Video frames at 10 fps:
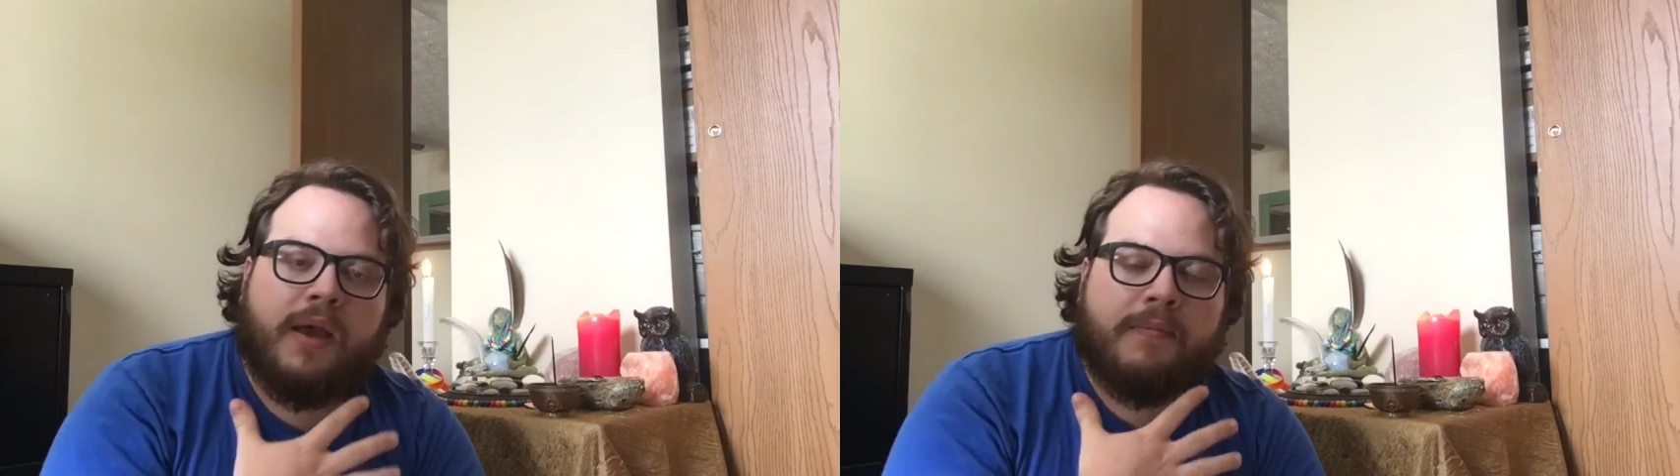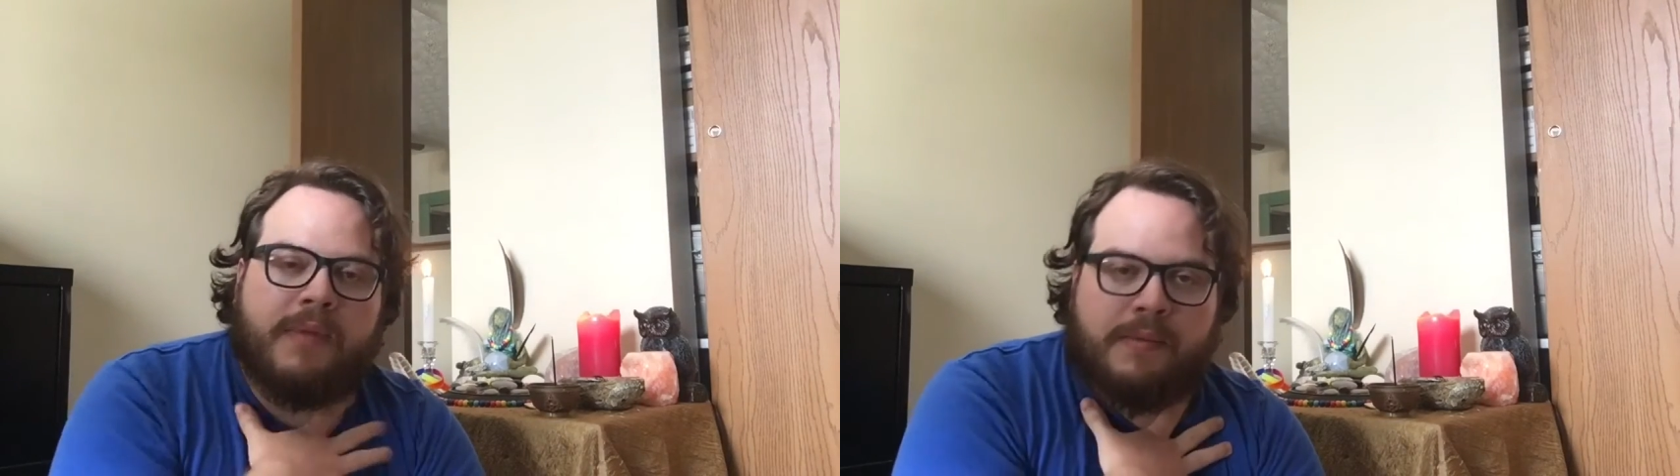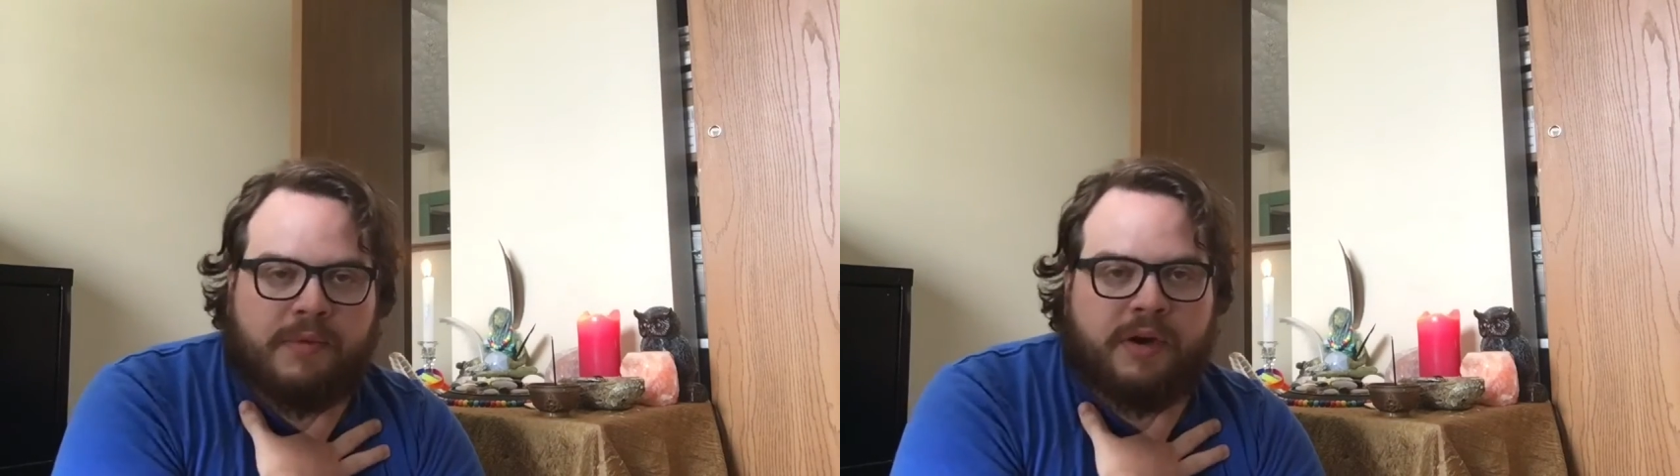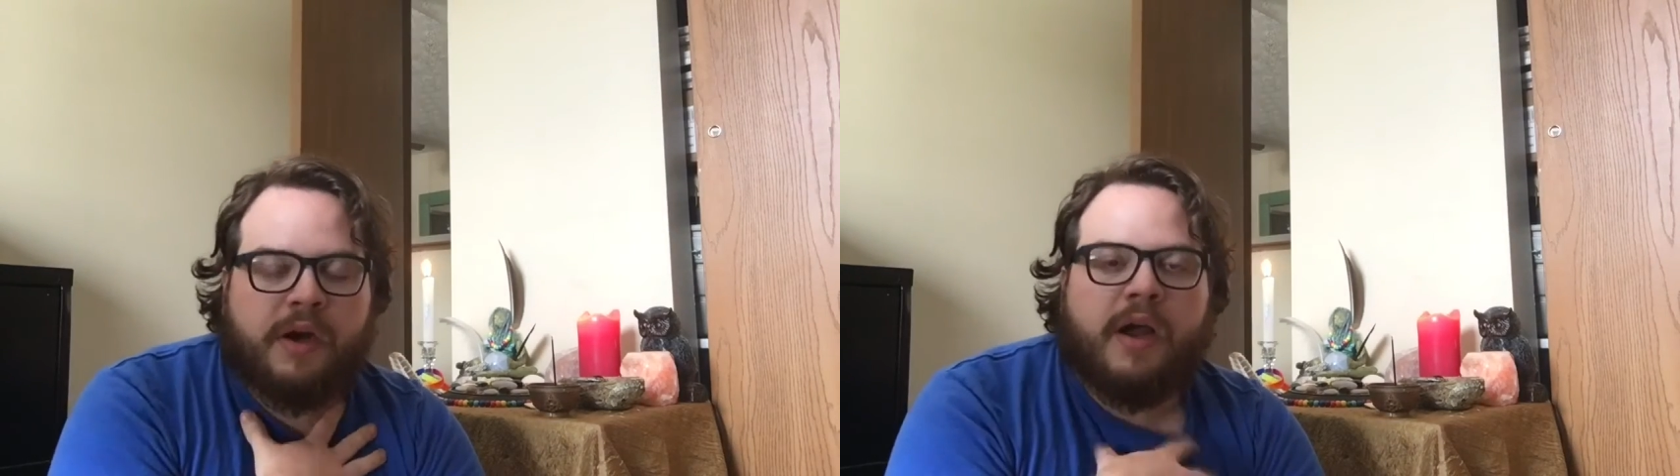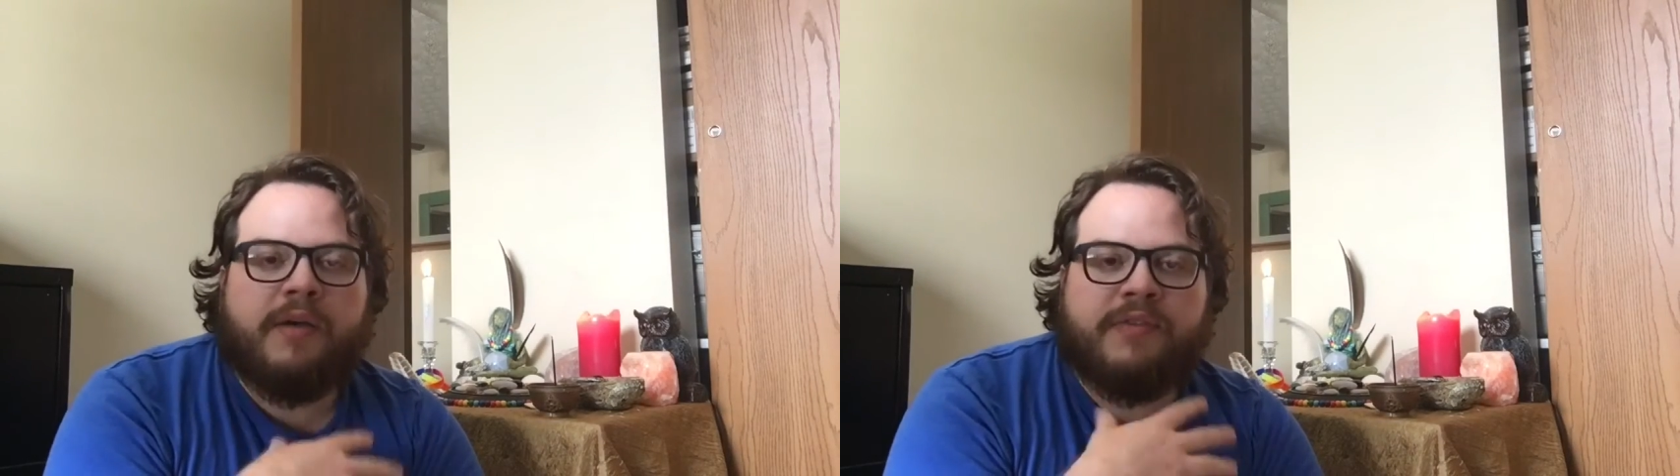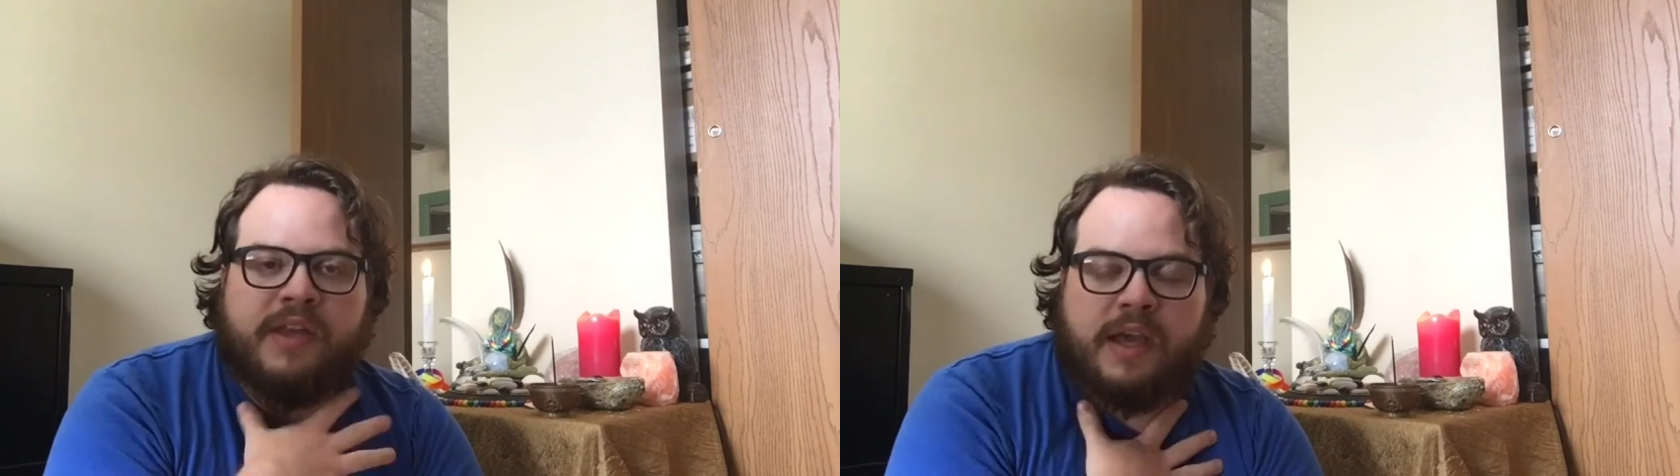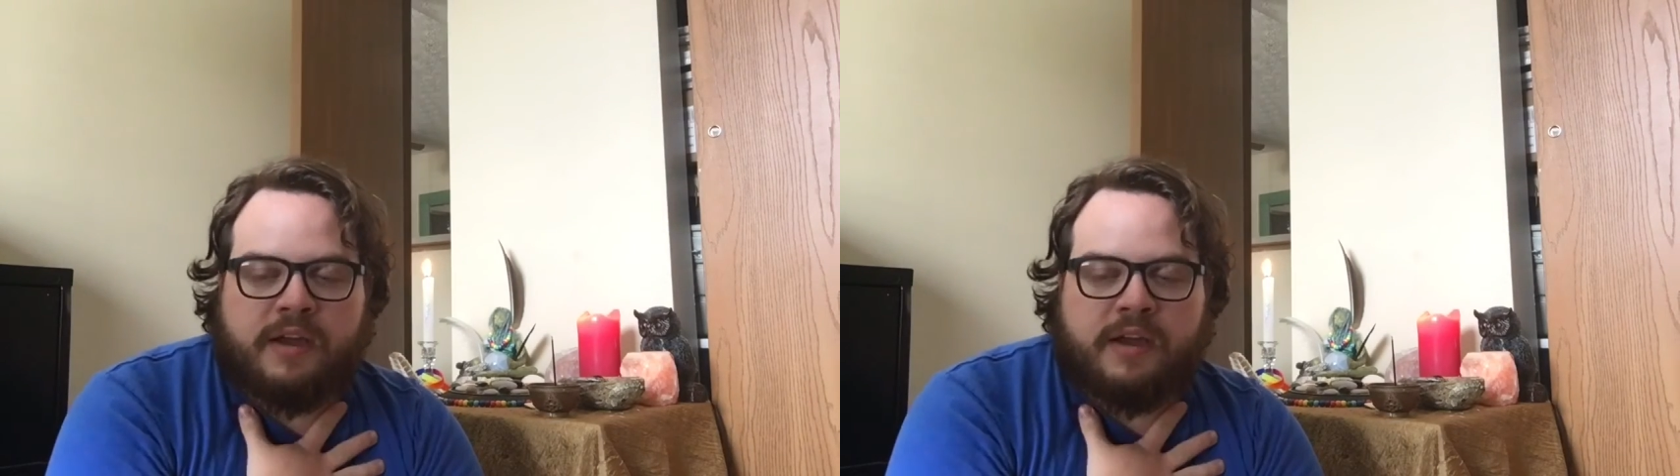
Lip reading: member of the